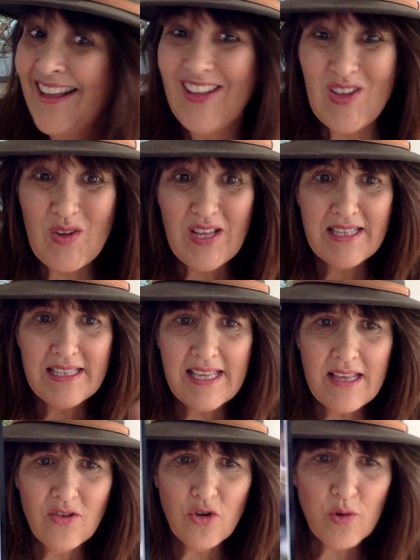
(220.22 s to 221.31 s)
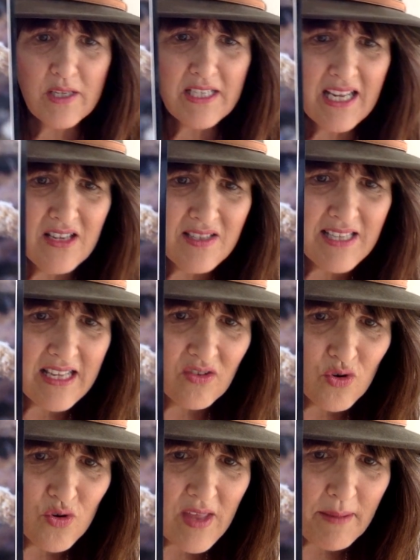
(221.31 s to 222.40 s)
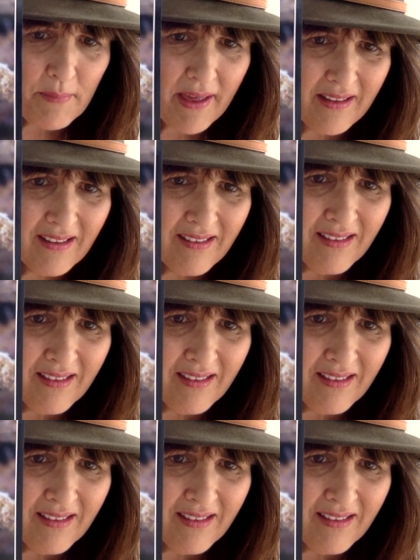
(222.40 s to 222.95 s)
You can see through it. Can you see through that bug?